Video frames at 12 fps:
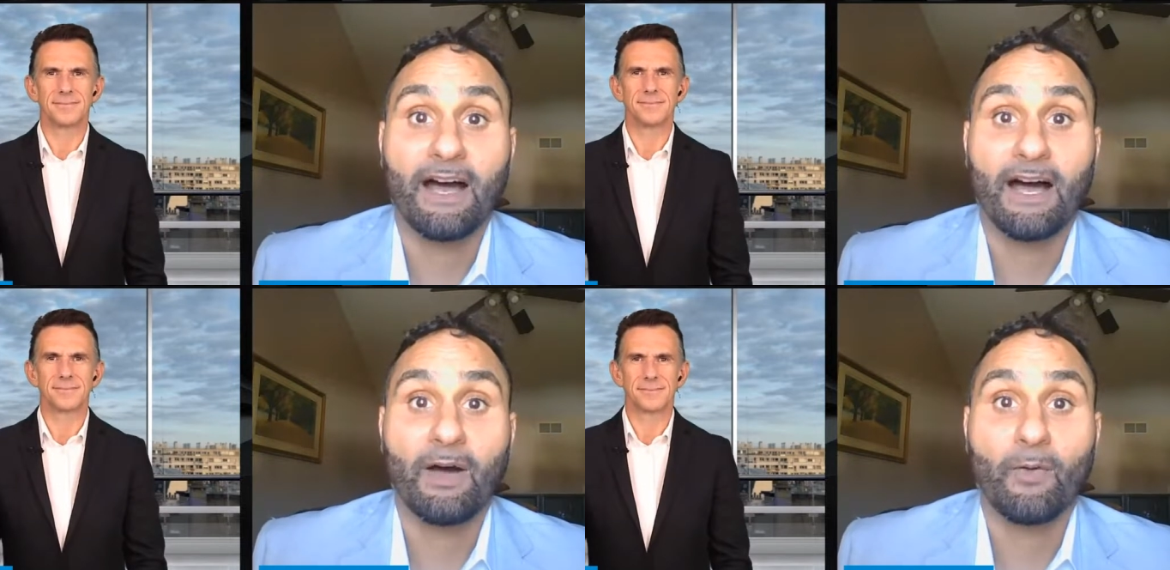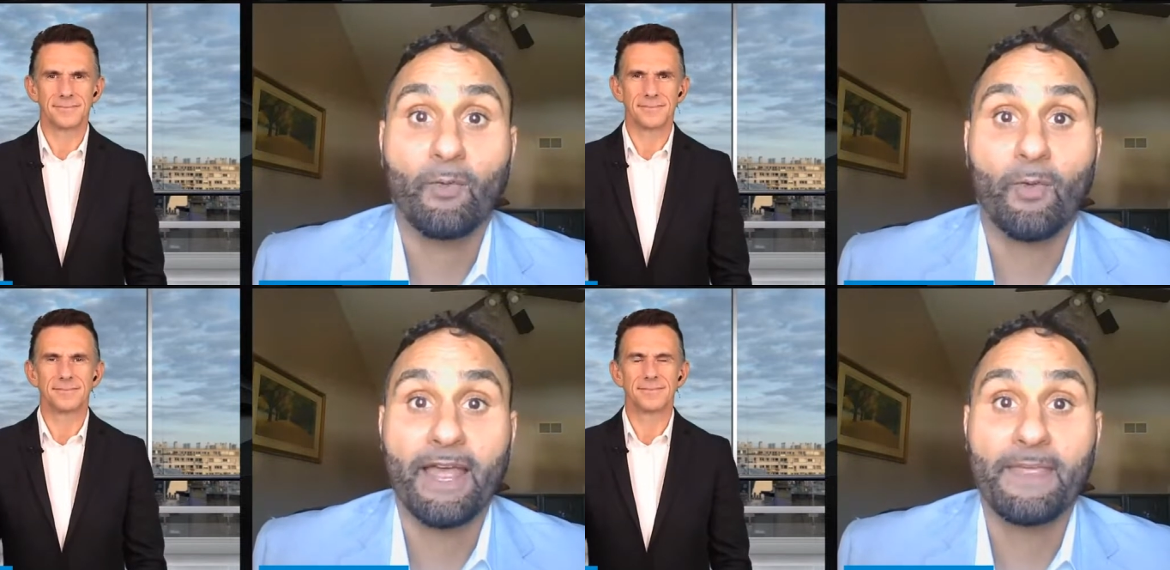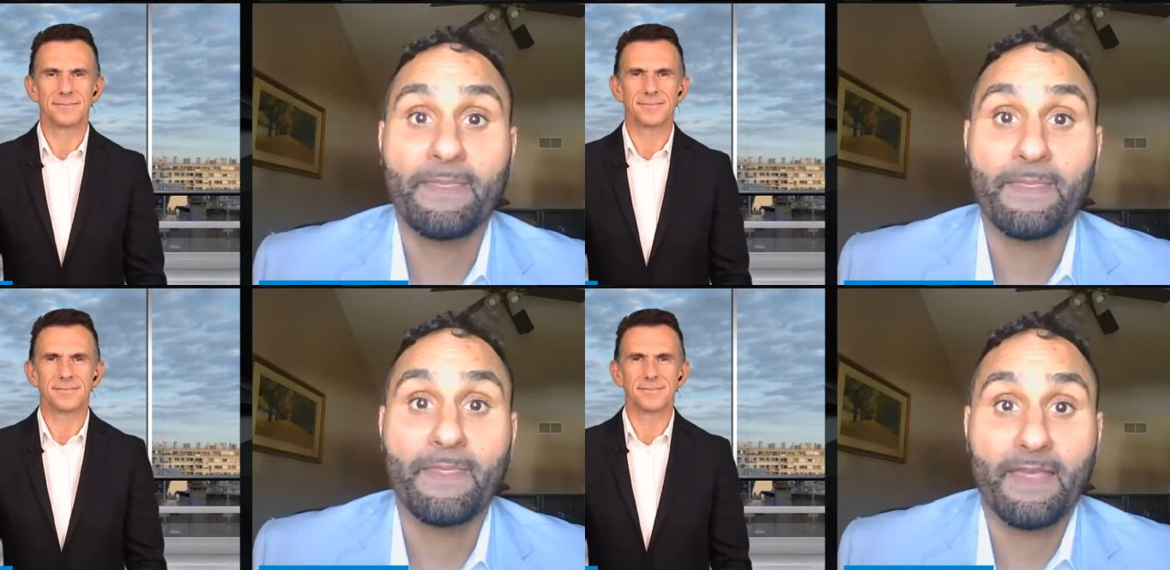Speaker 1: uh,
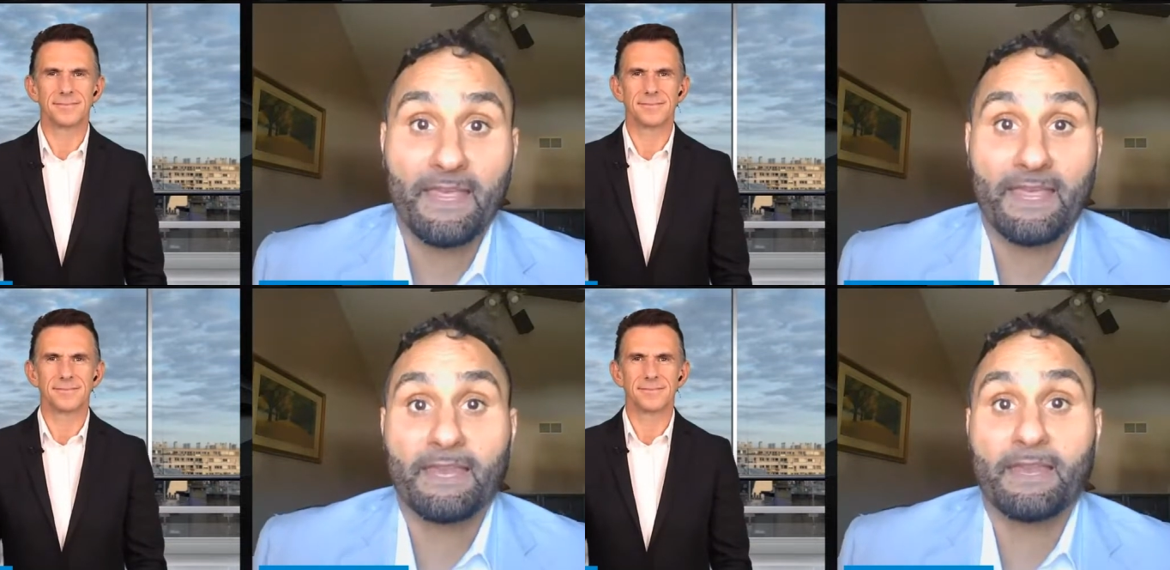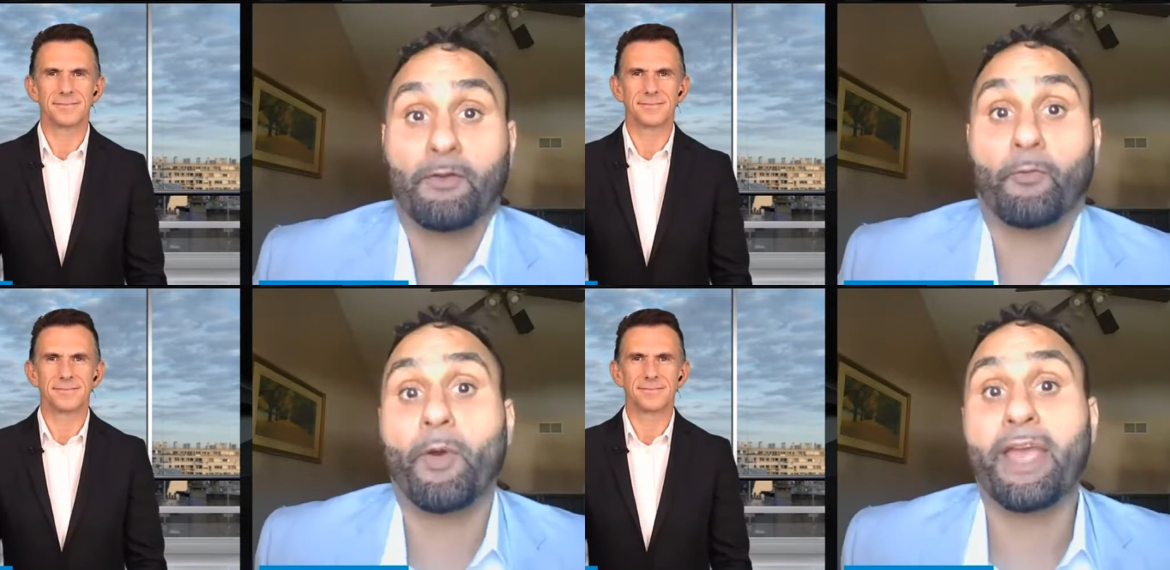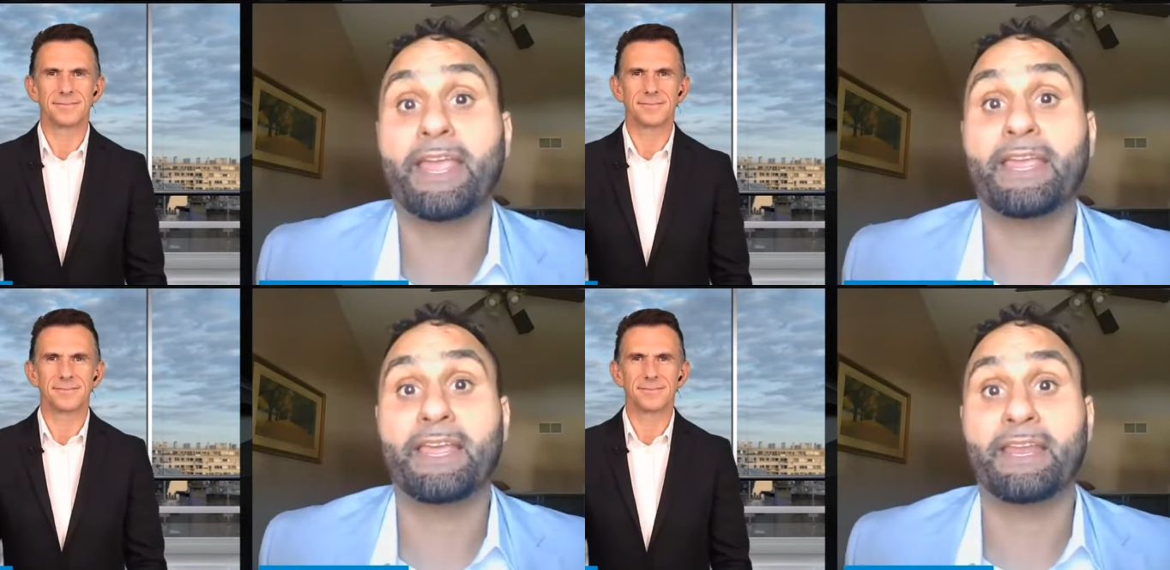in in a
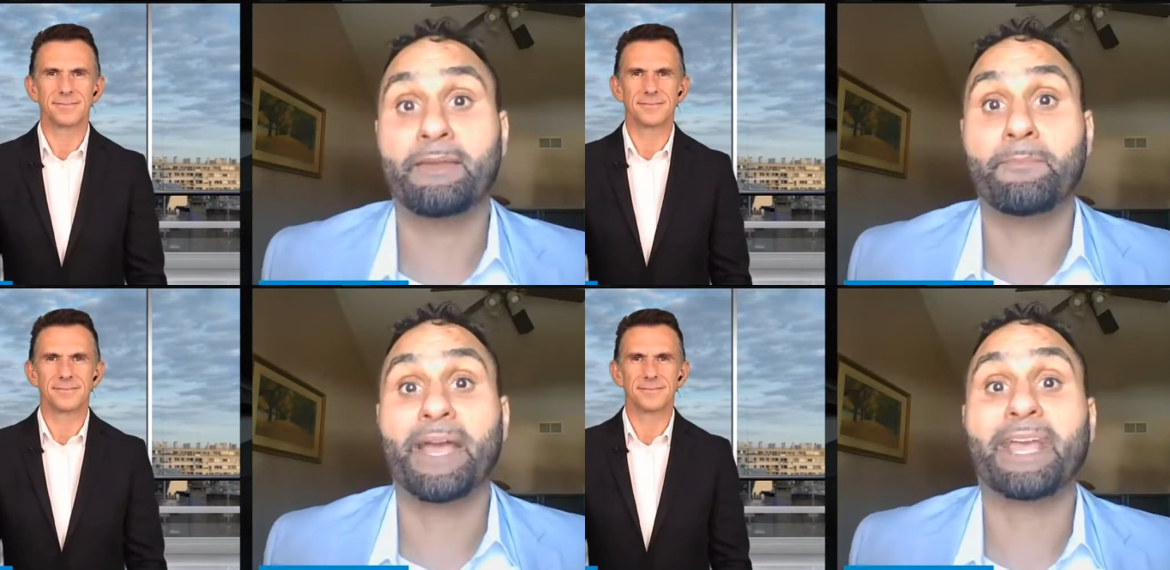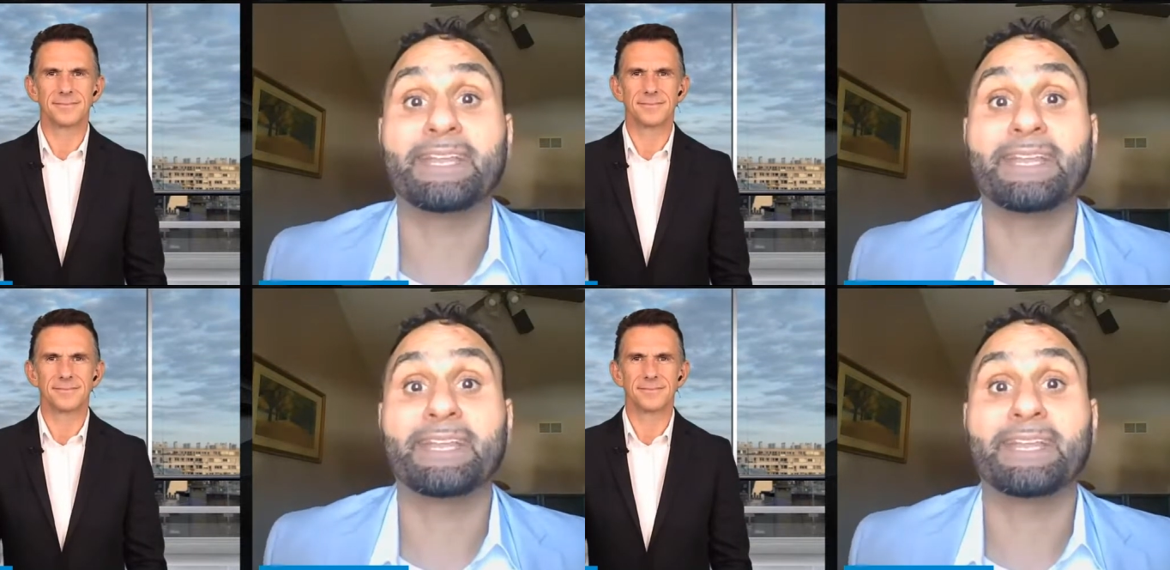way, in a